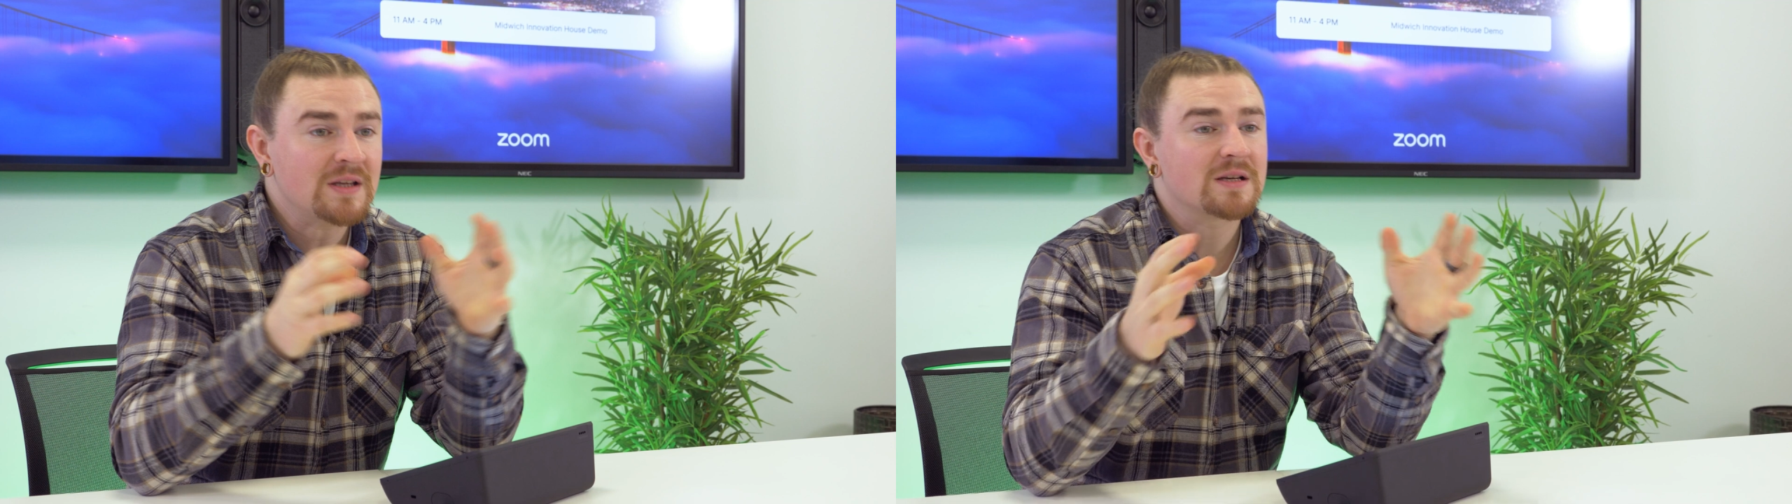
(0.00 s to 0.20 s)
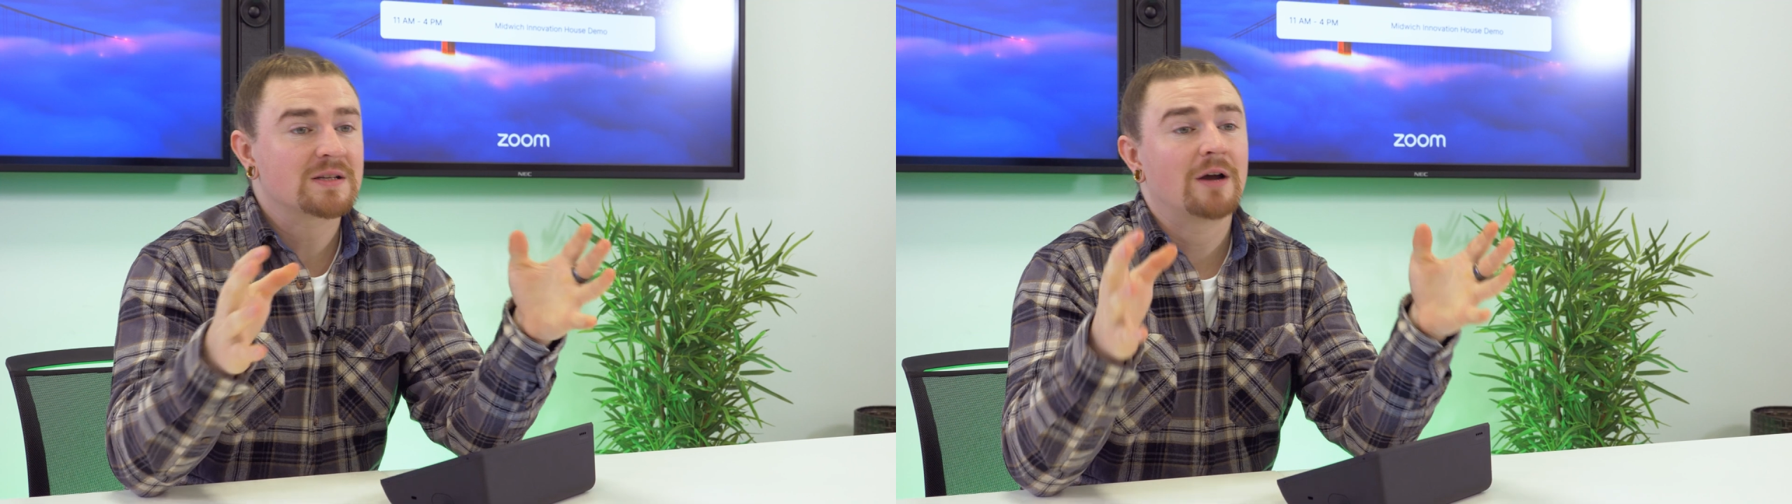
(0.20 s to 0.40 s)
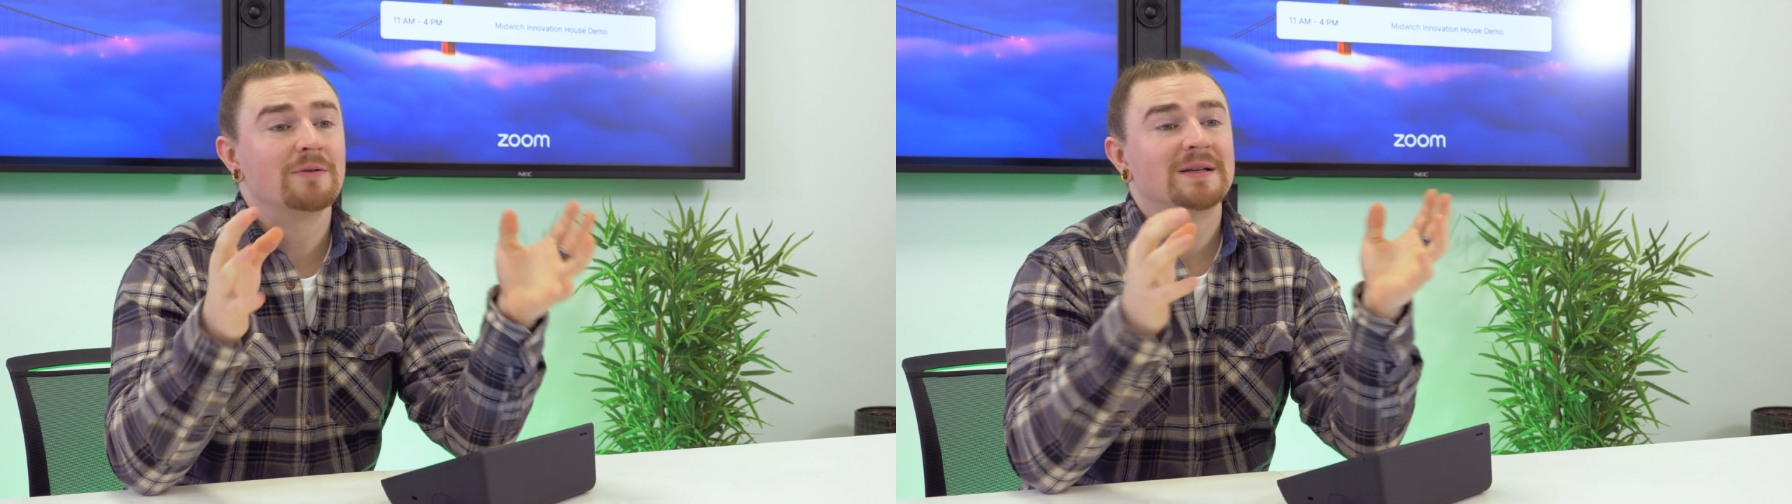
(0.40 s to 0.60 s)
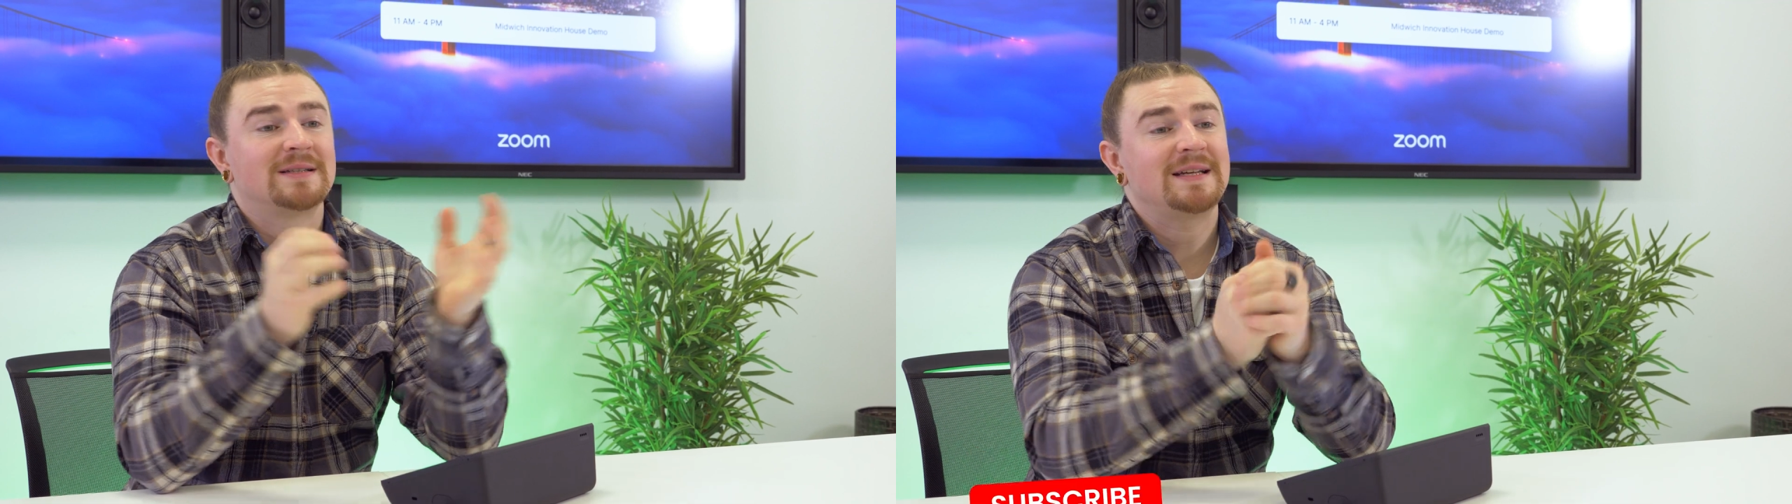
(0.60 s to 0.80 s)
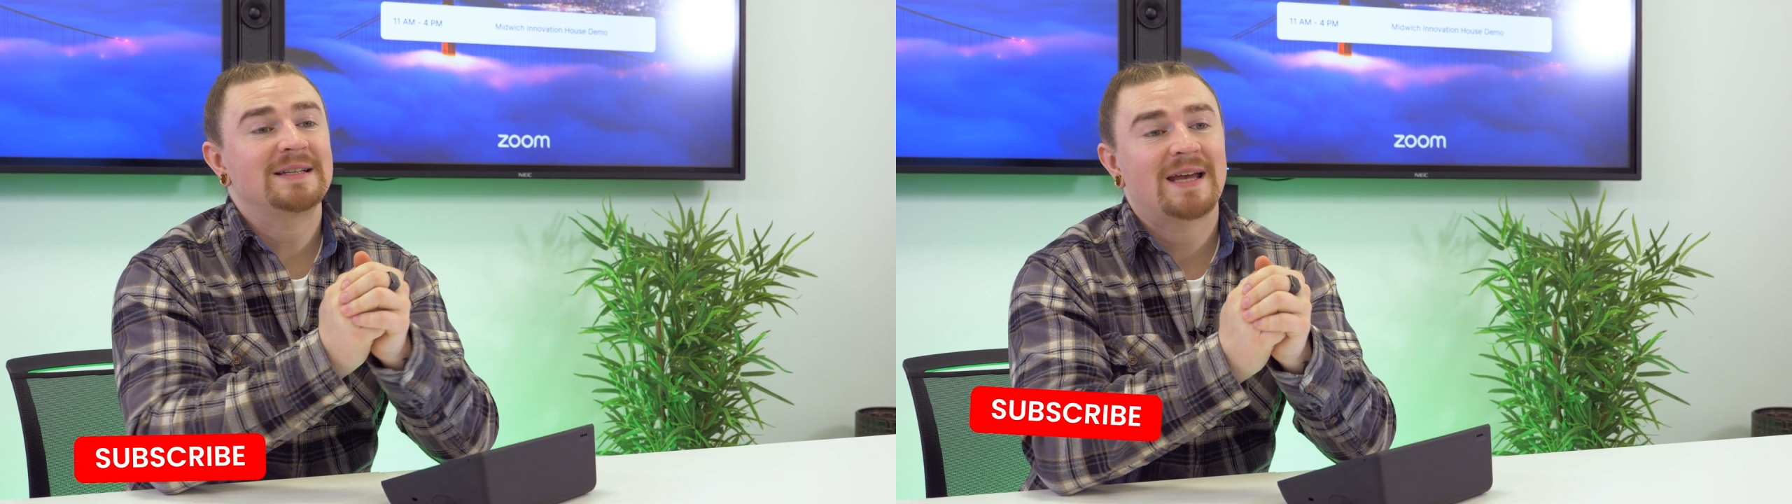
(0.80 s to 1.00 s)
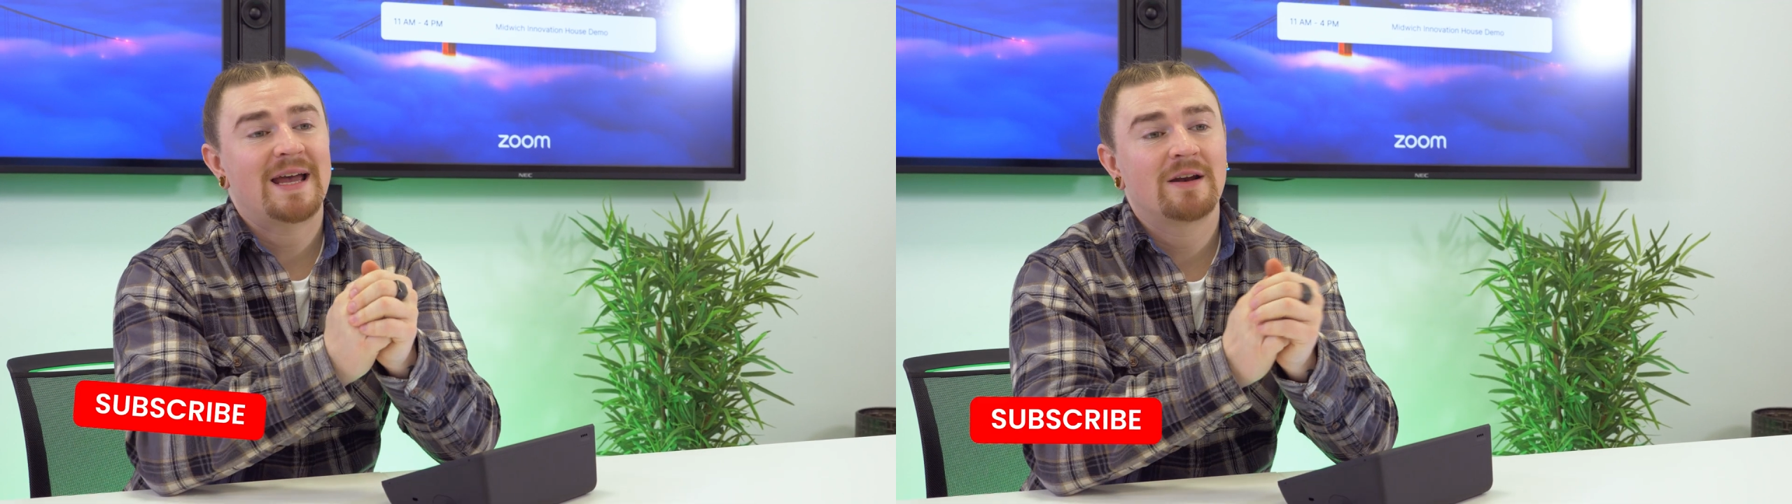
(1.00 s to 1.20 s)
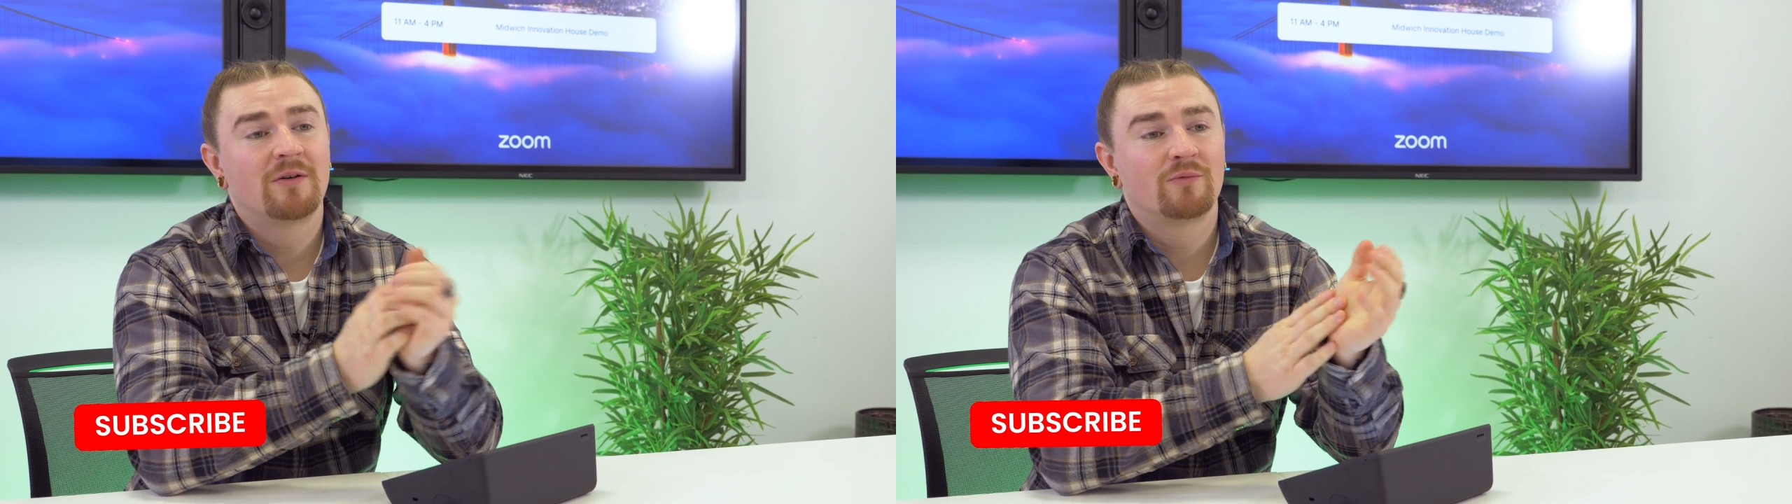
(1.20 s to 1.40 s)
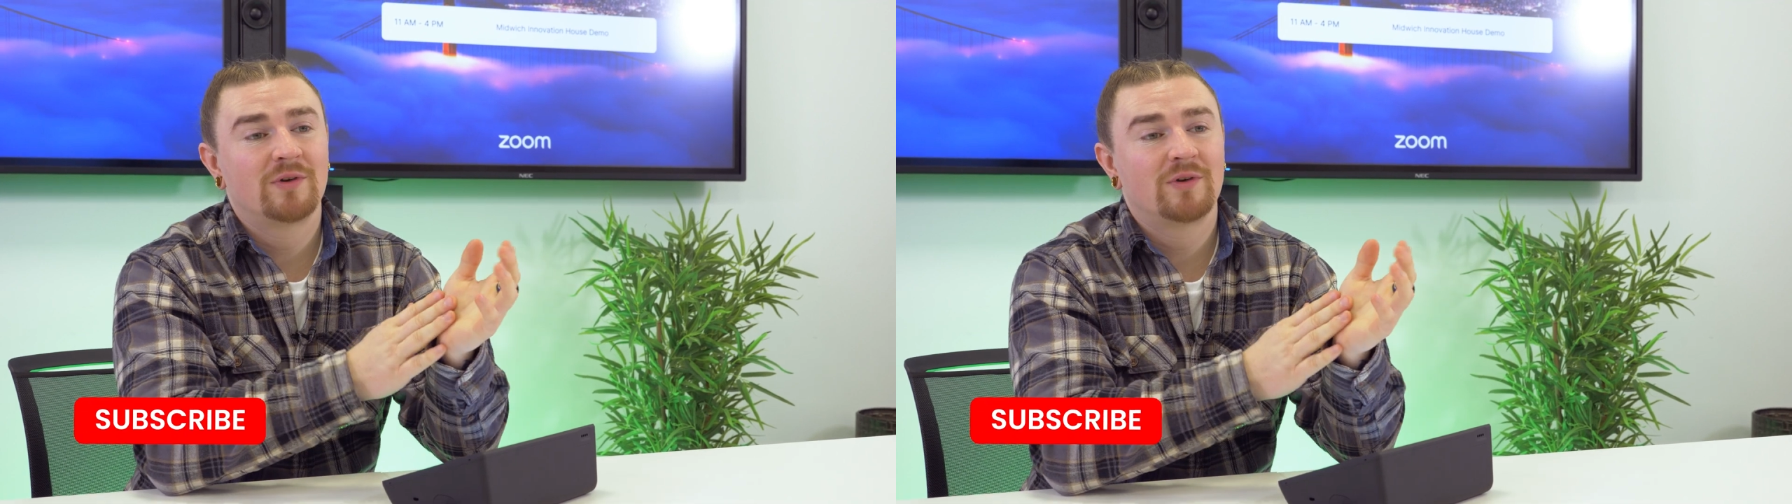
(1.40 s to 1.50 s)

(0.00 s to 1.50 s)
So DTEN